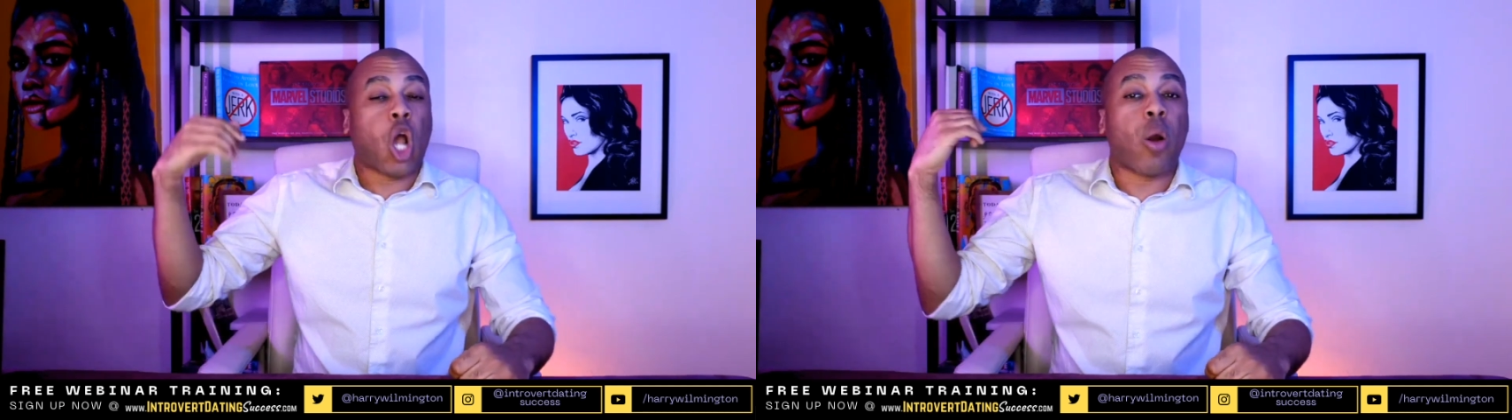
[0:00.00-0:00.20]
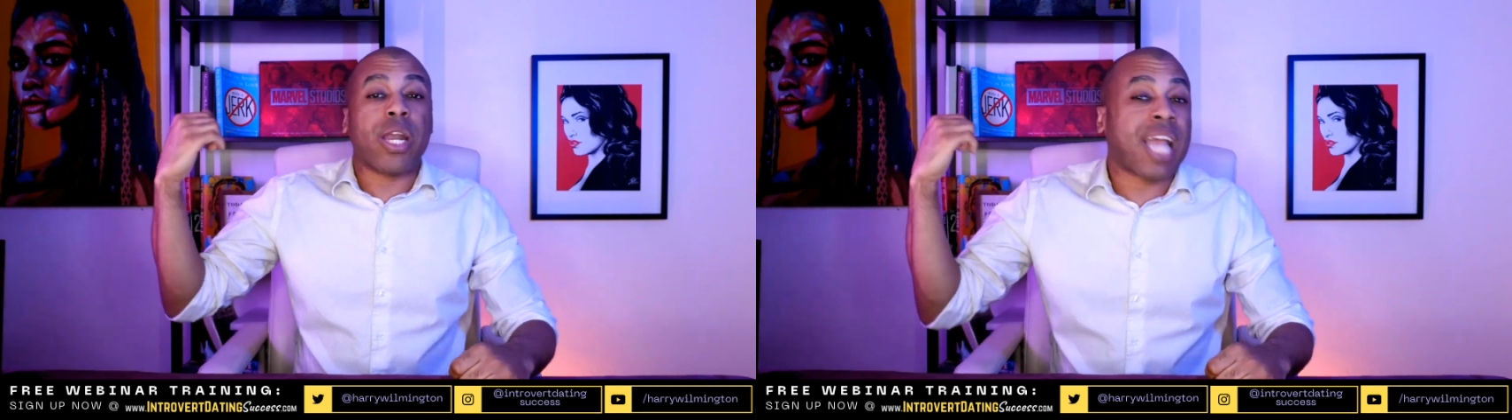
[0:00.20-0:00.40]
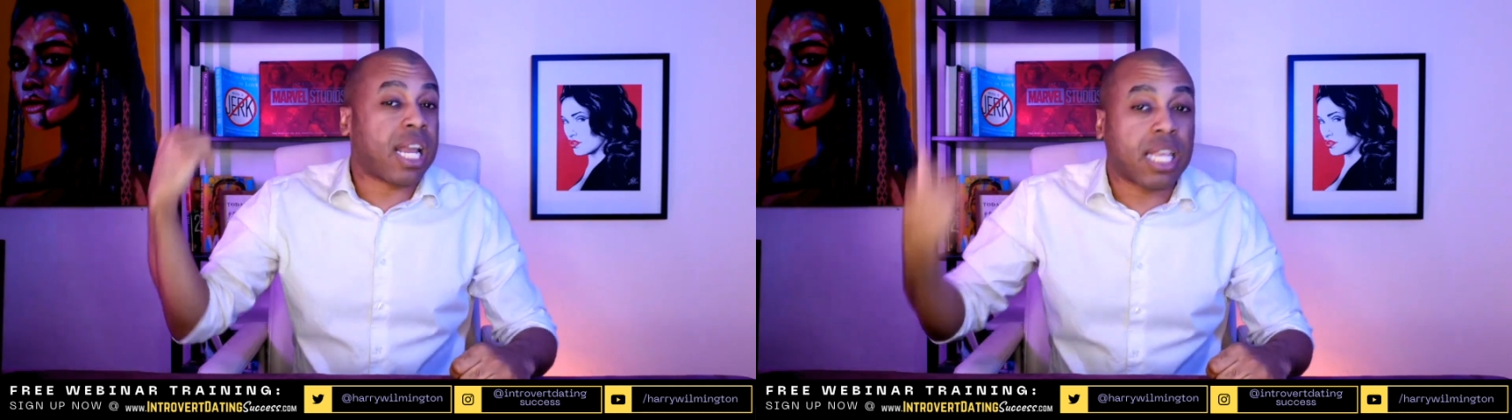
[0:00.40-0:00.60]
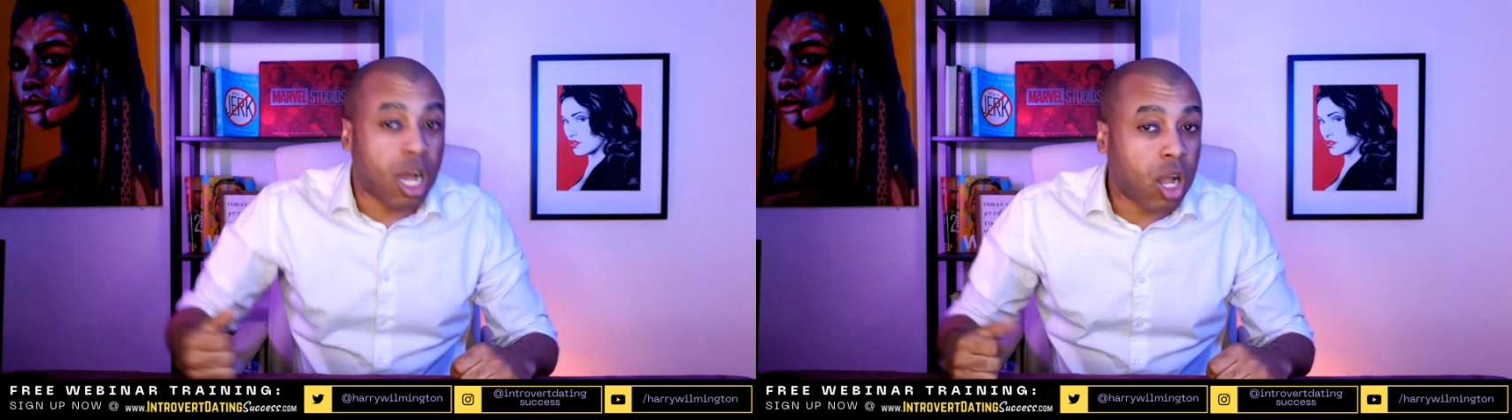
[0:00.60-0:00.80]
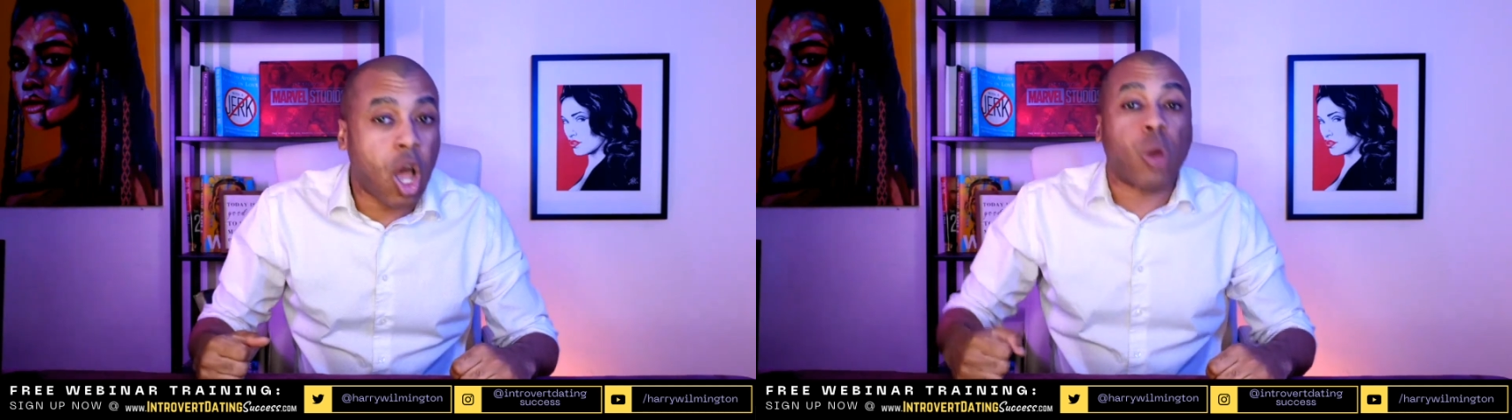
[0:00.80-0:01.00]
already kind of
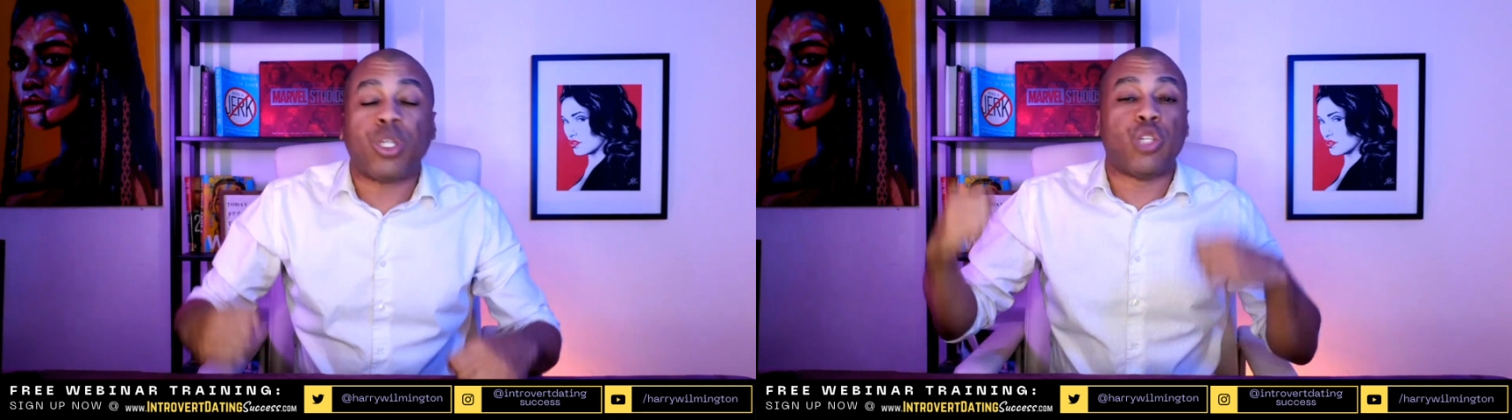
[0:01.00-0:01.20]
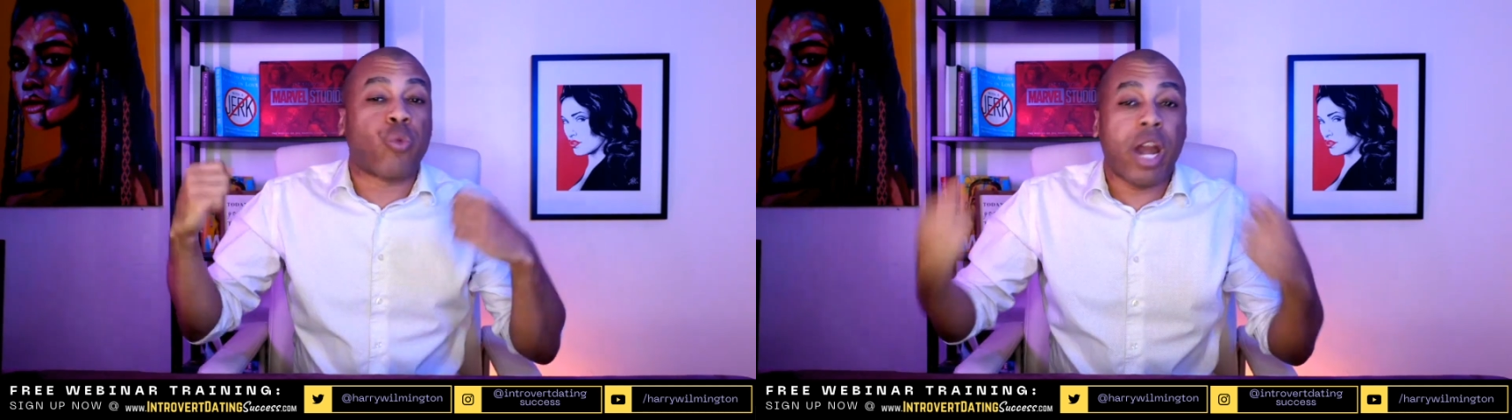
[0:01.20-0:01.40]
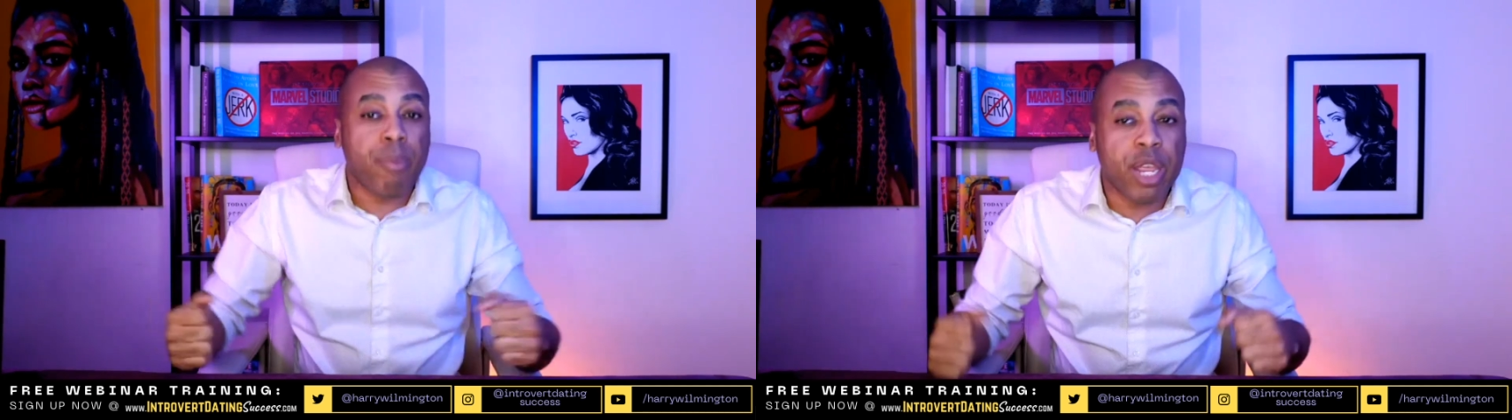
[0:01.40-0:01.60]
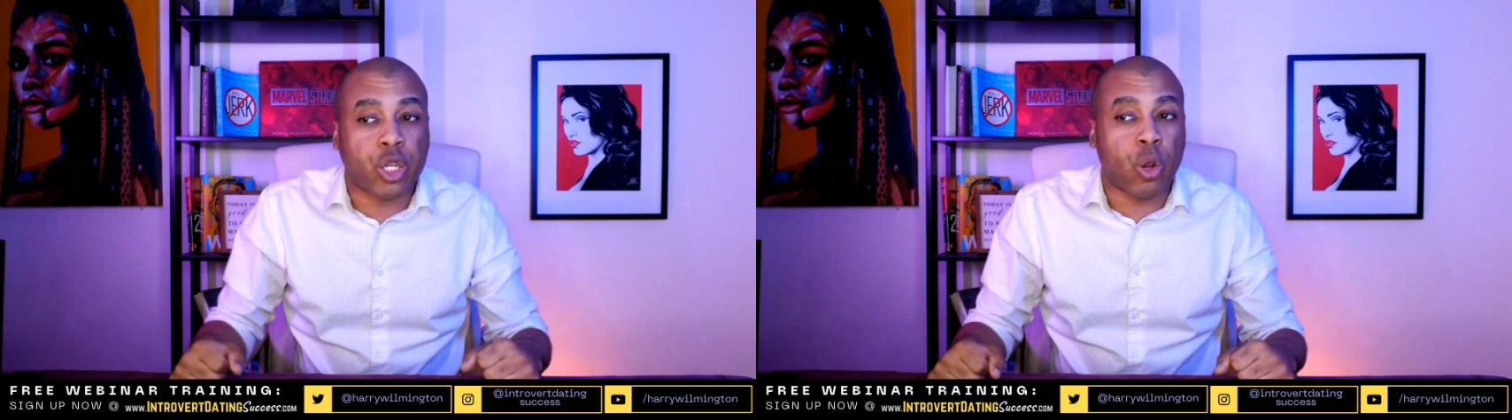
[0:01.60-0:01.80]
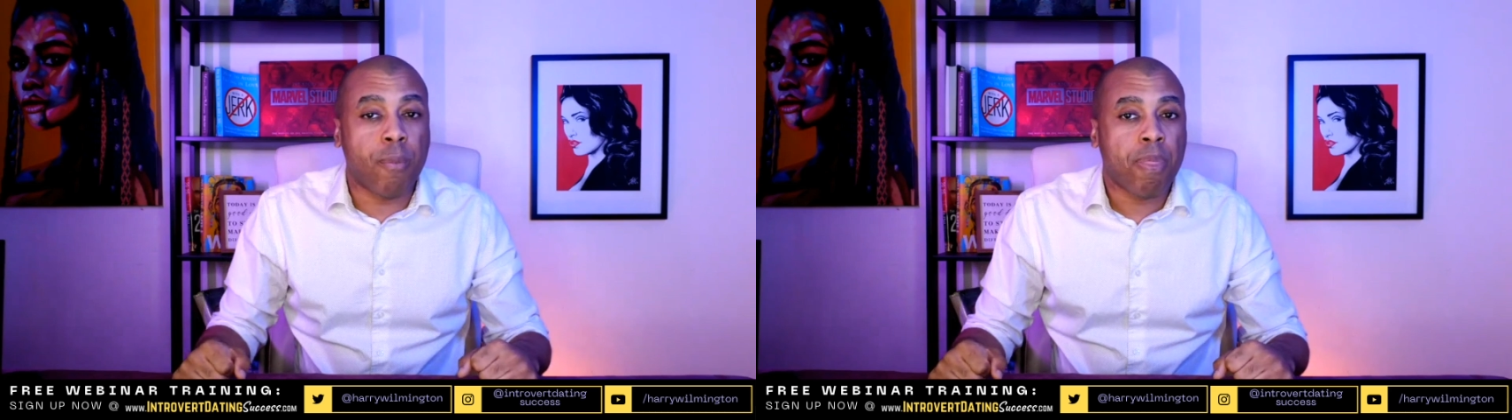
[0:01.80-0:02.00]
gung-ho, she's ready to meet
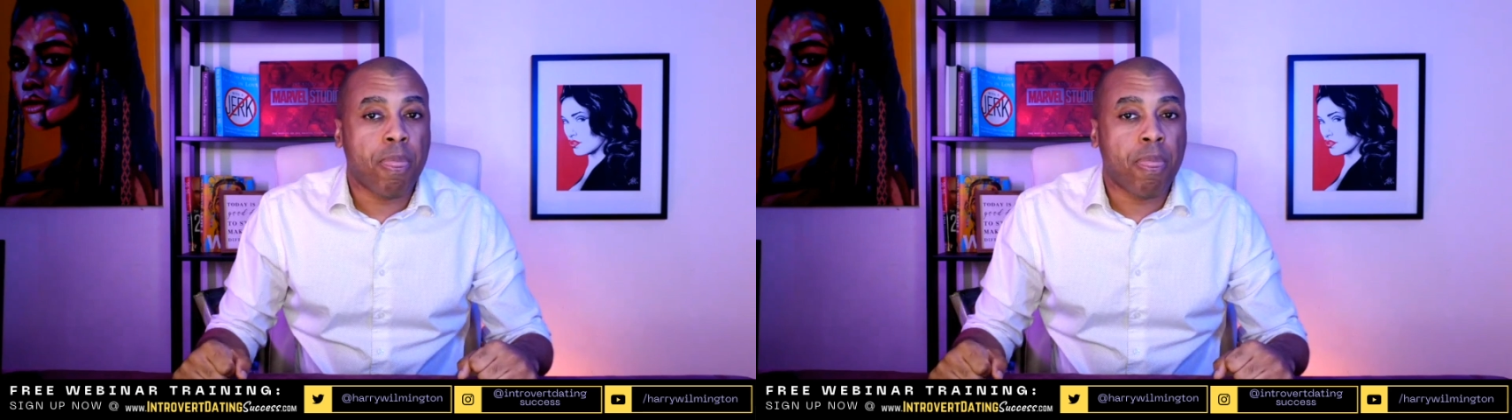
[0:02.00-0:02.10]
you.